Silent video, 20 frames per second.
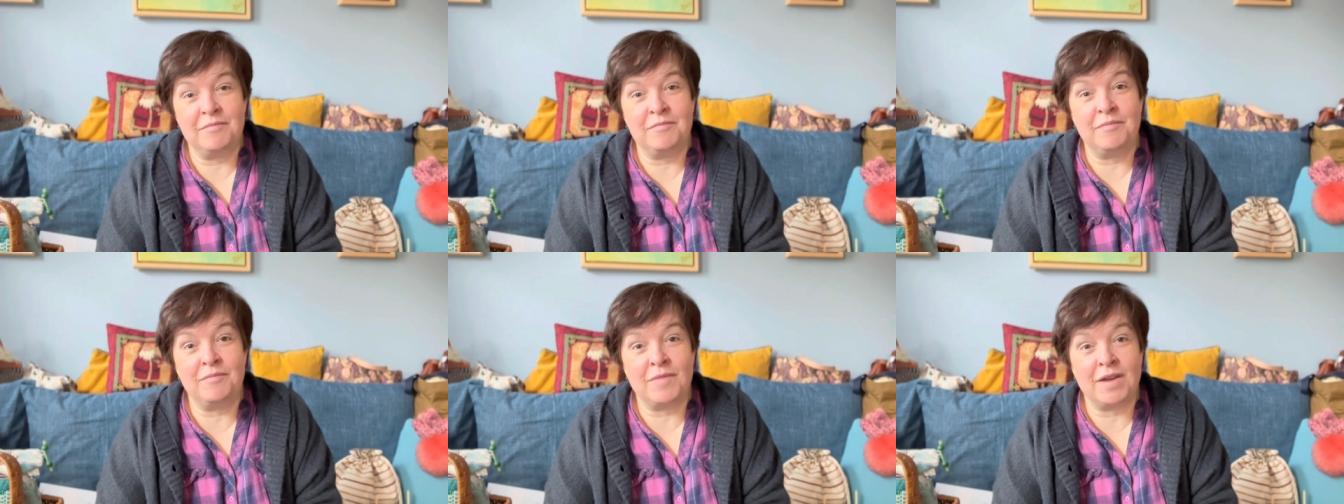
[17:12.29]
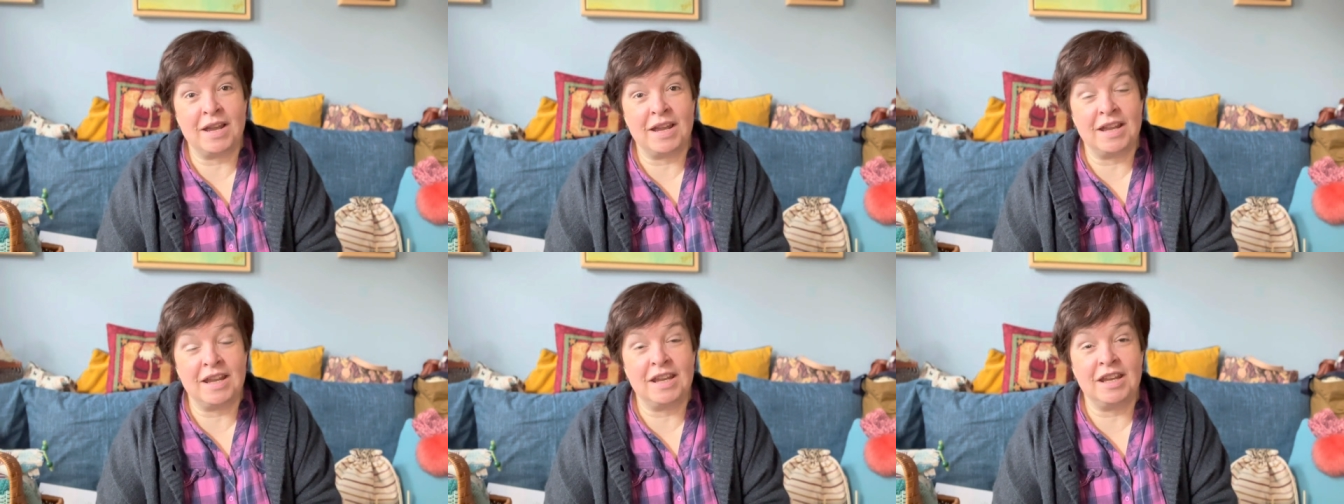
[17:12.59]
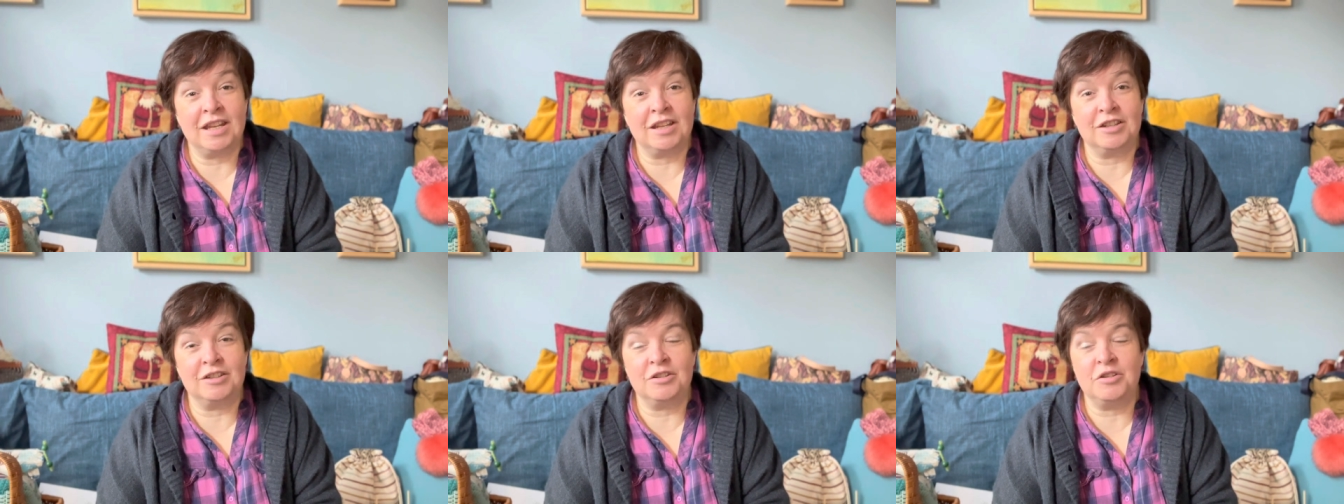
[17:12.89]

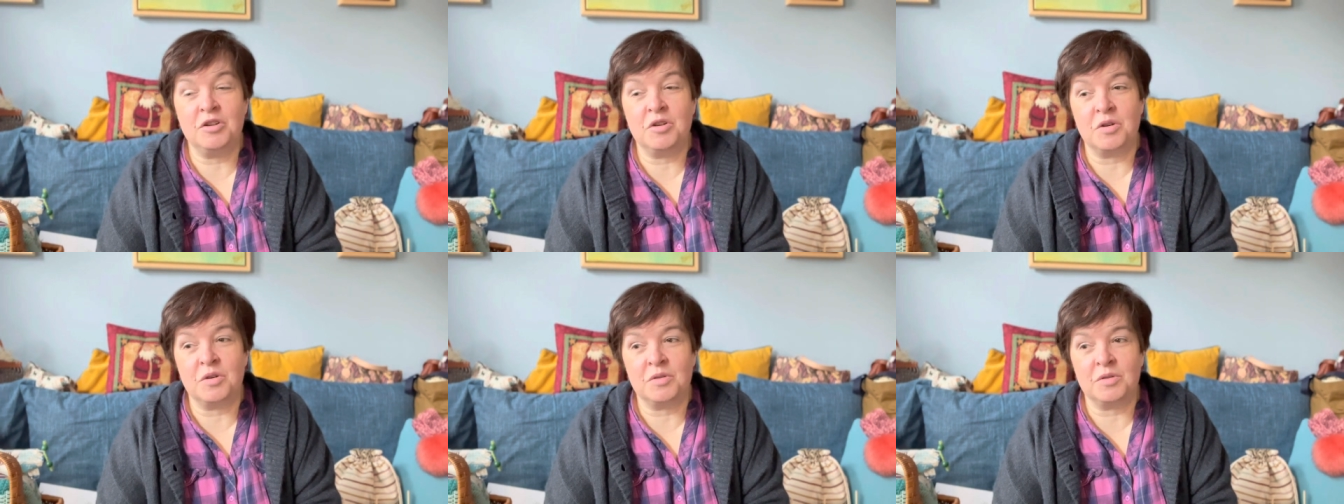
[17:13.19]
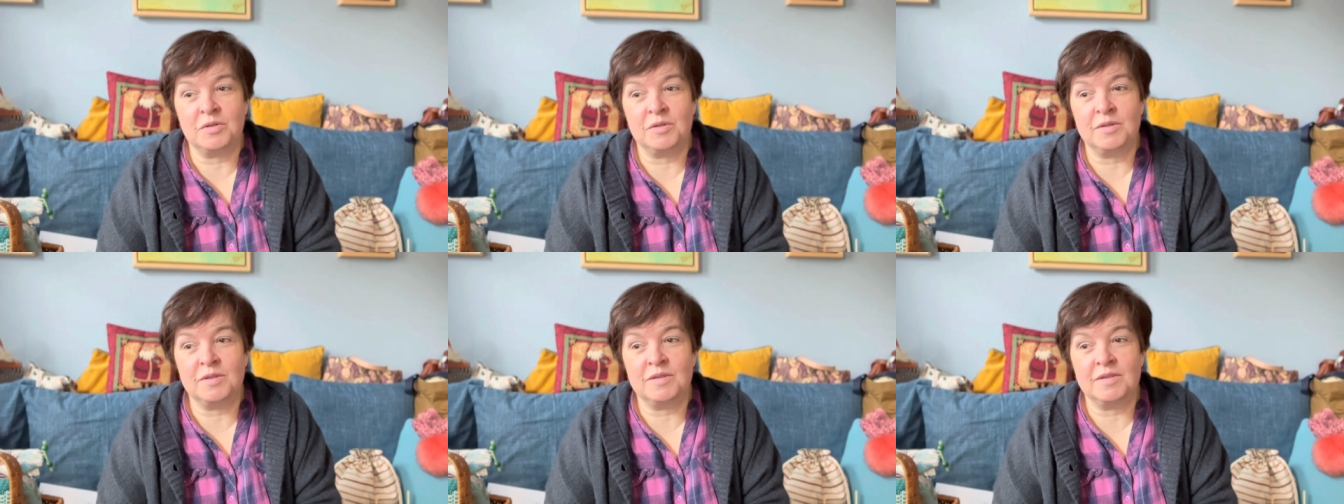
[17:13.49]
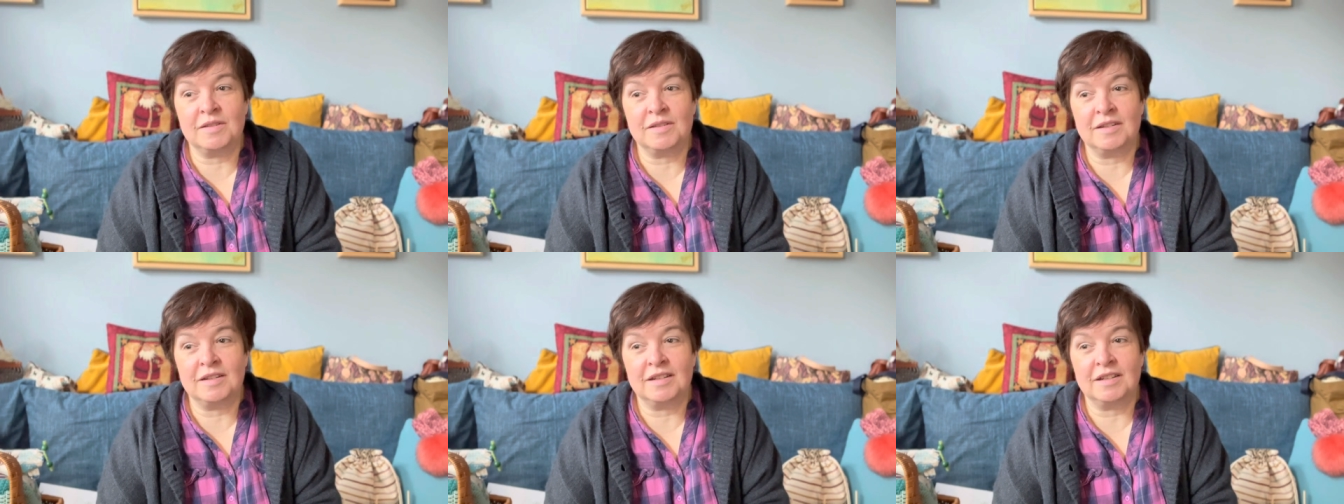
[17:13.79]
My
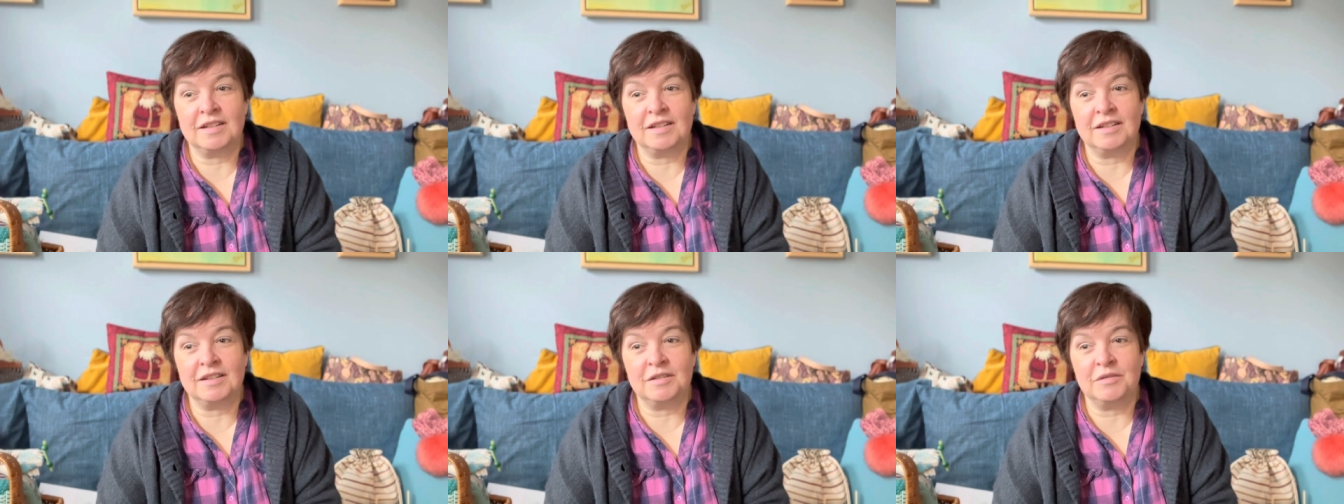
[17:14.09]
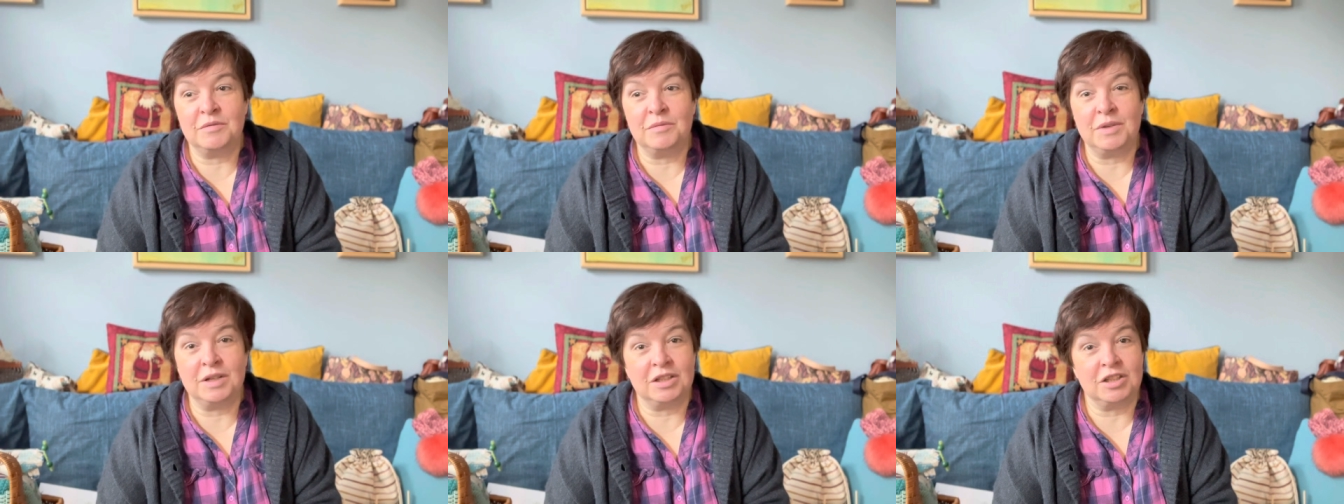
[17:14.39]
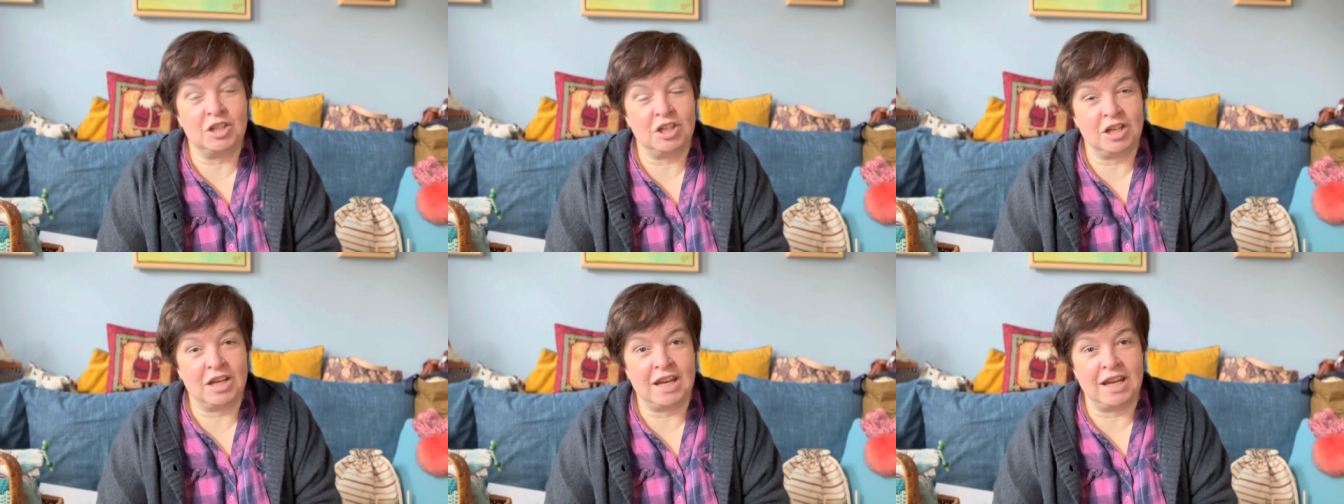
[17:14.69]
goals will
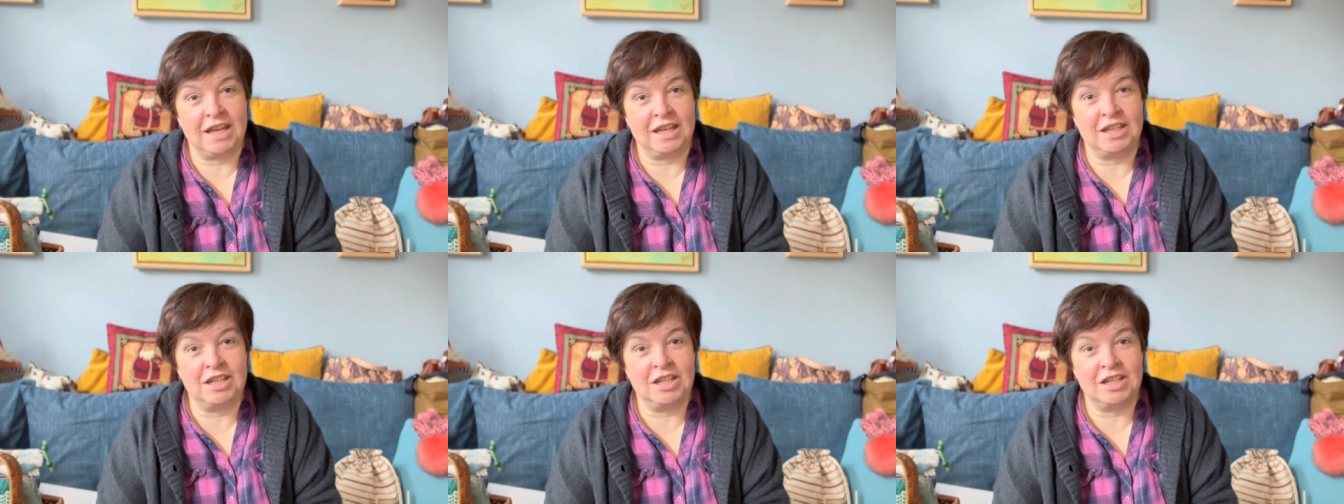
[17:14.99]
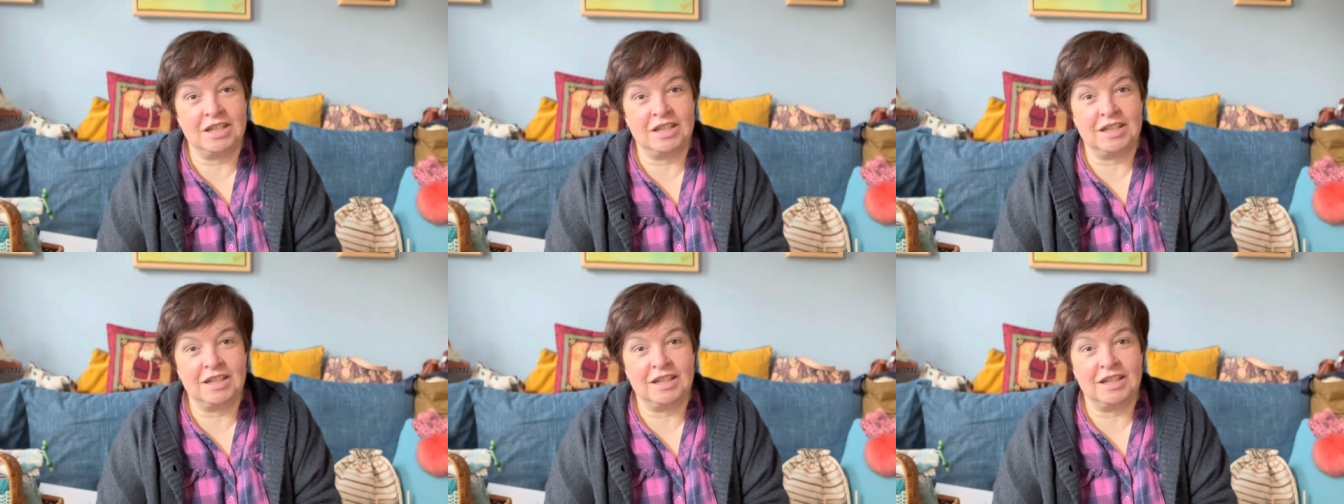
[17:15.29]
change.